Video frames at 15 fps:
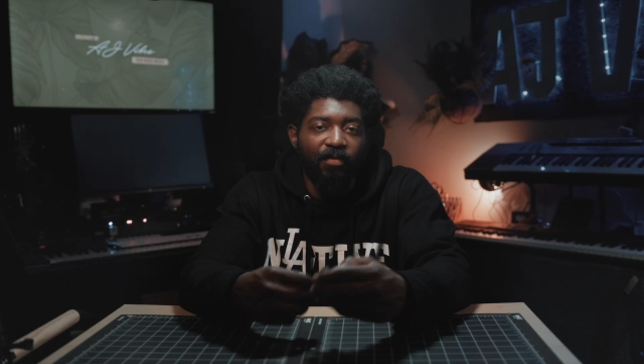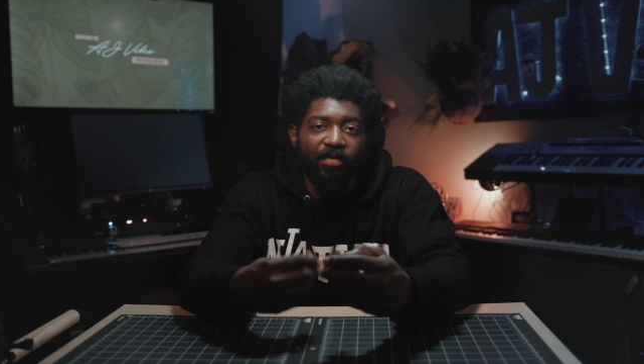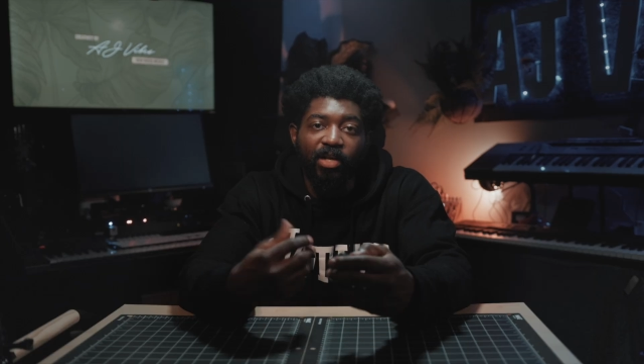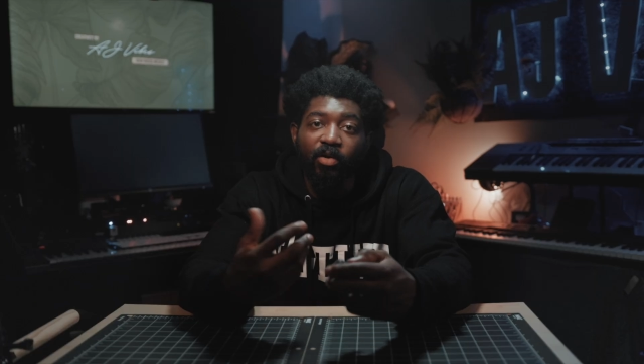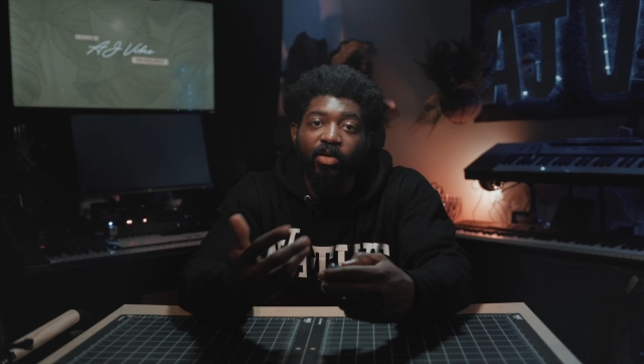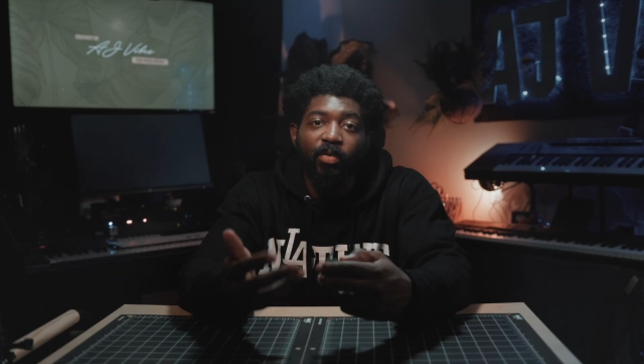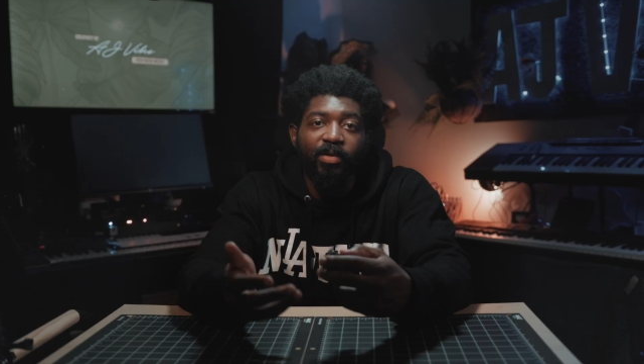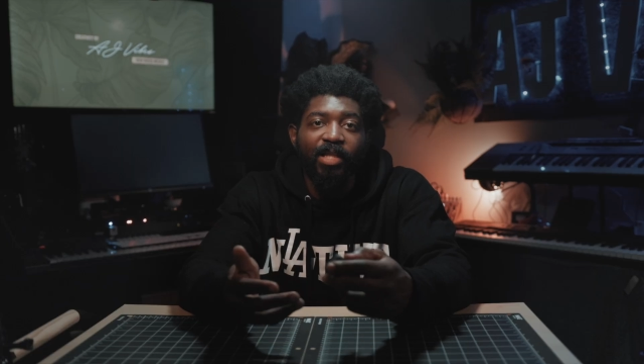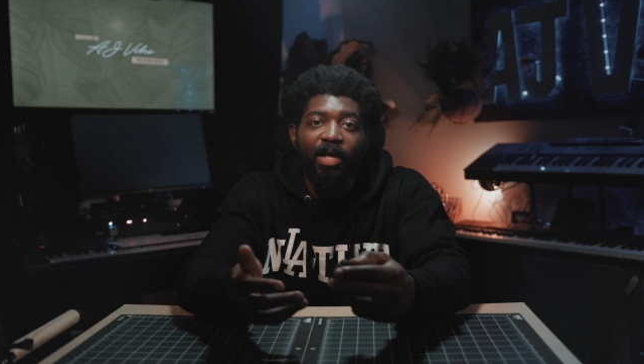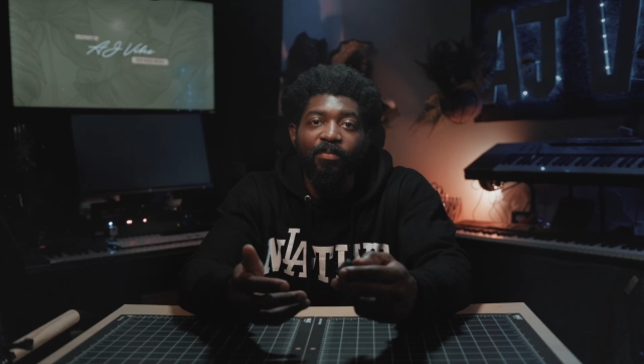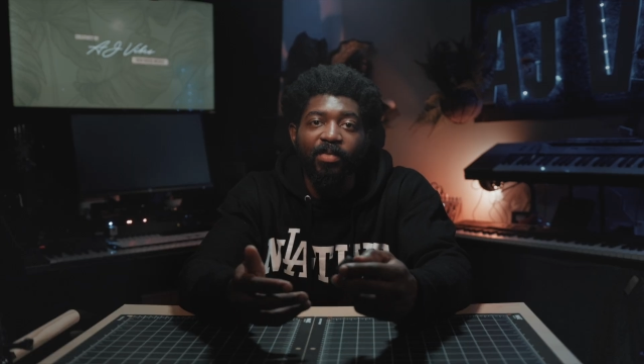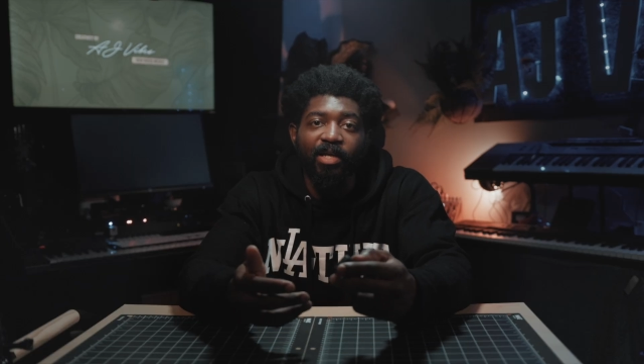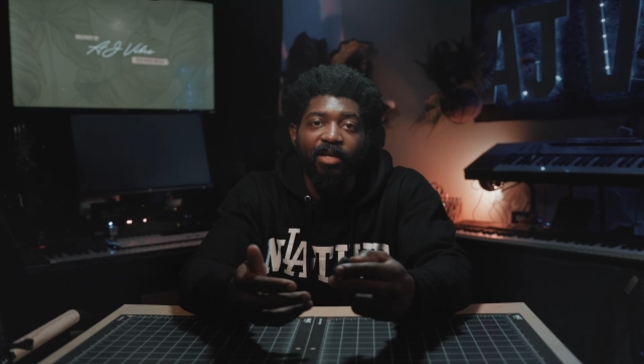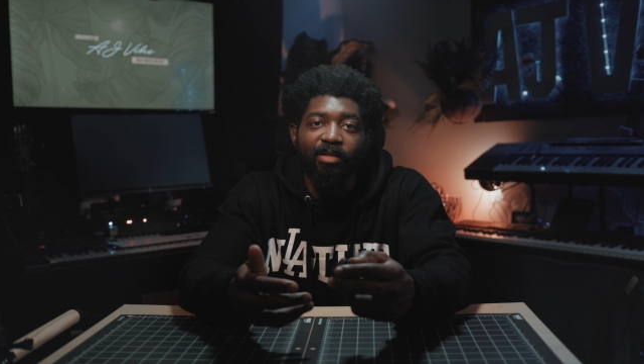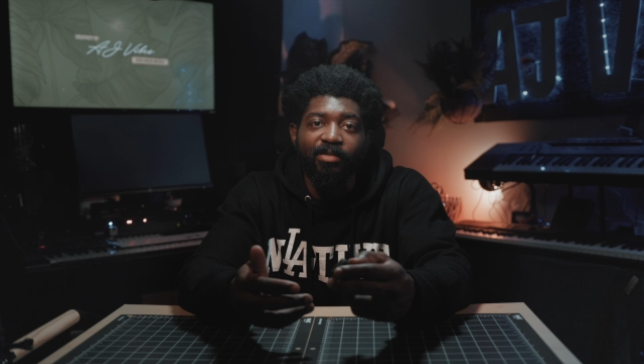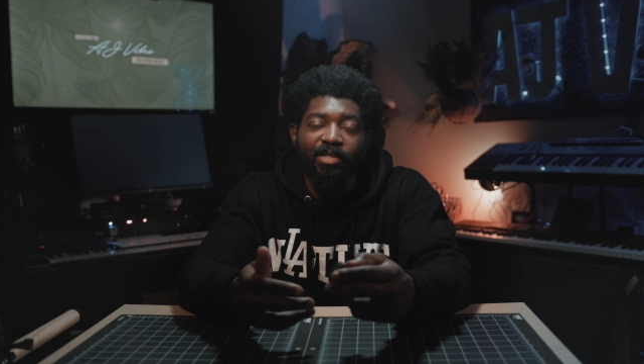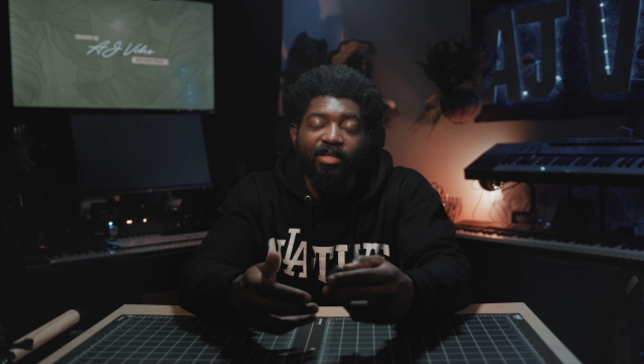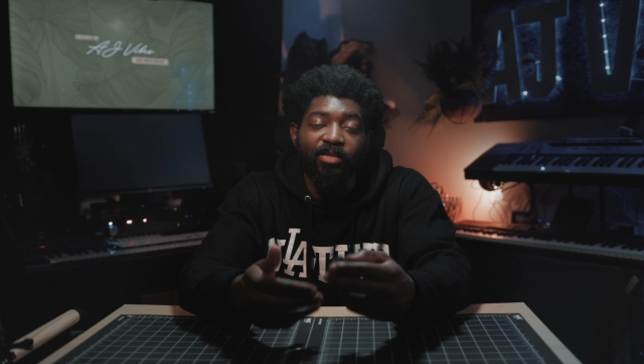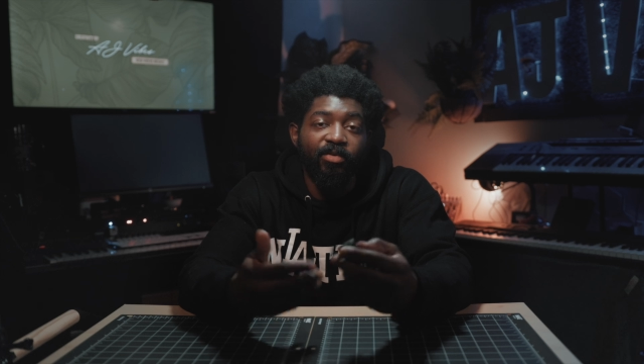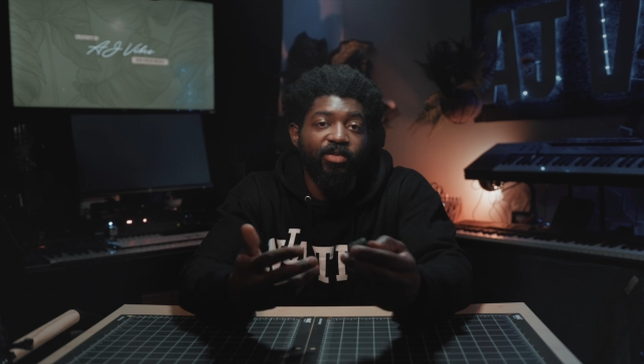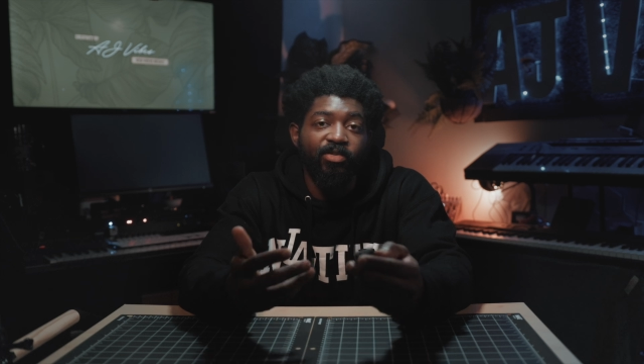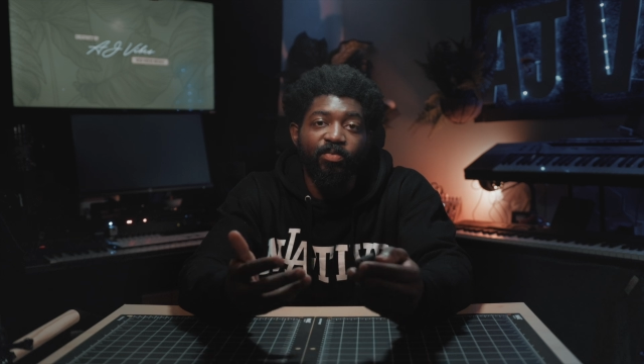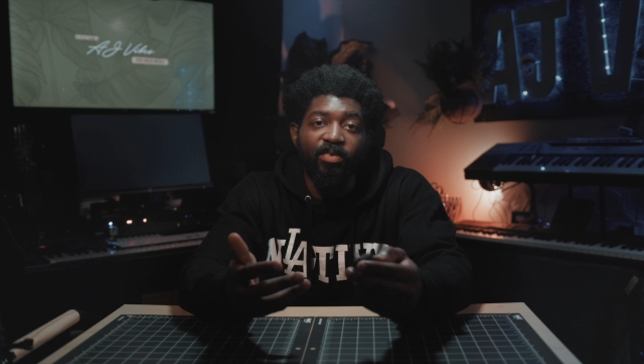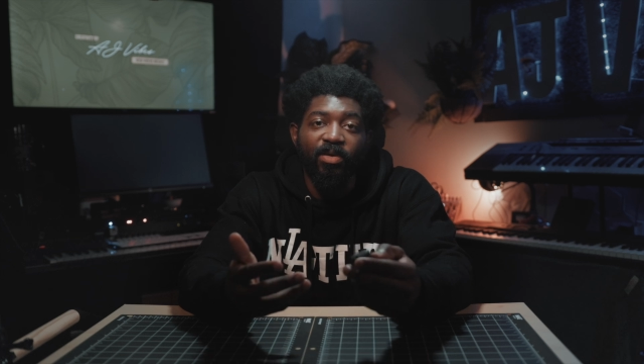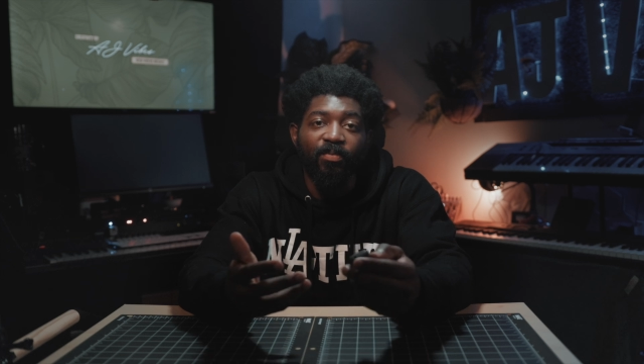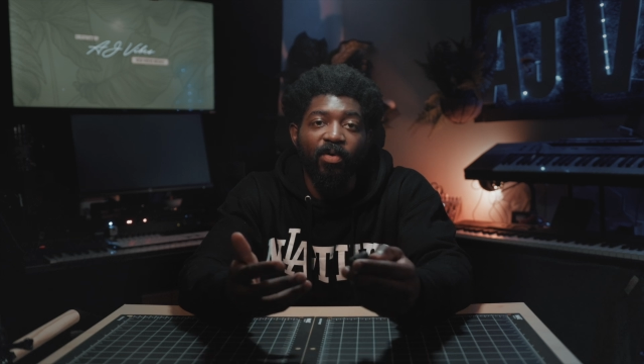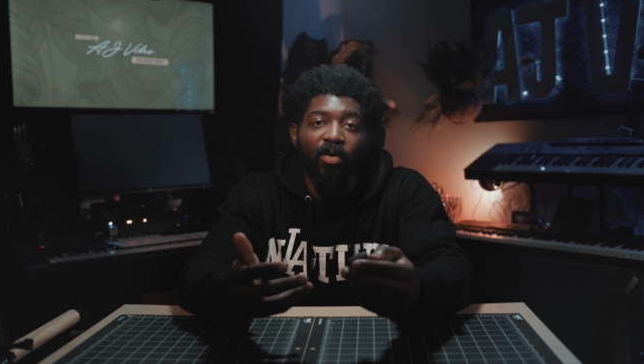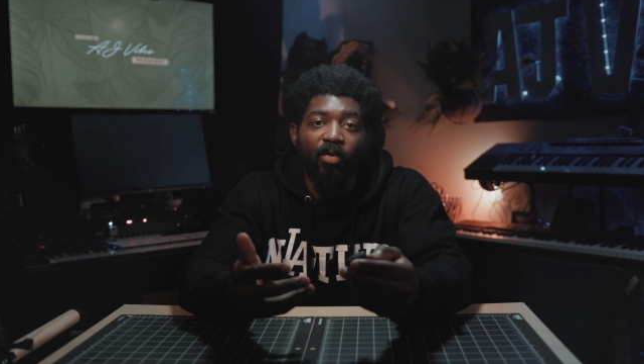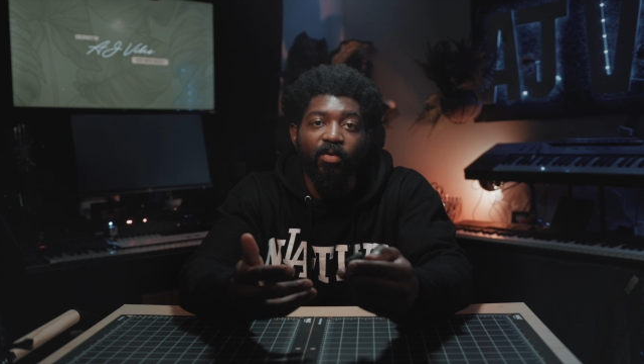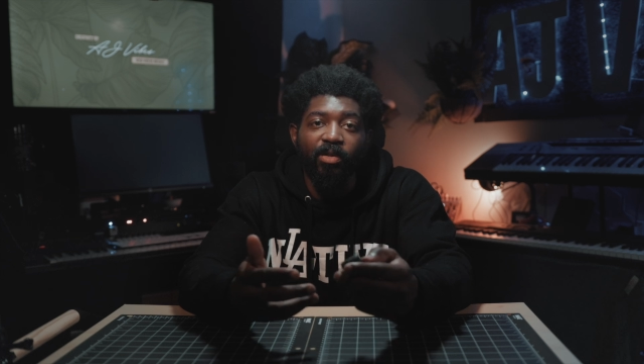If you don't know what that means, in 32-bit
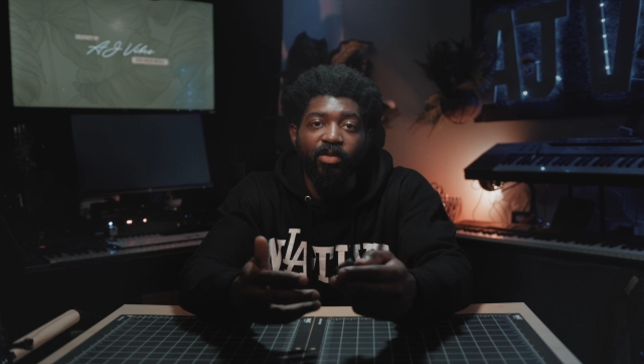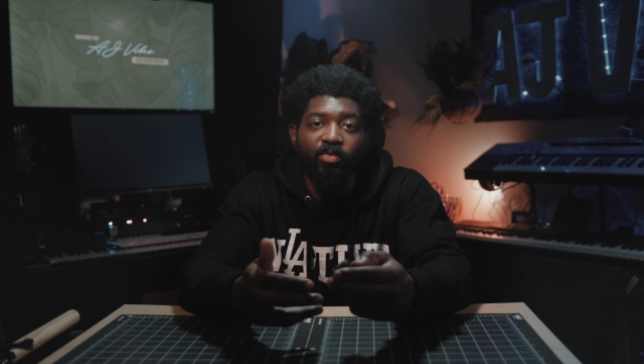mode,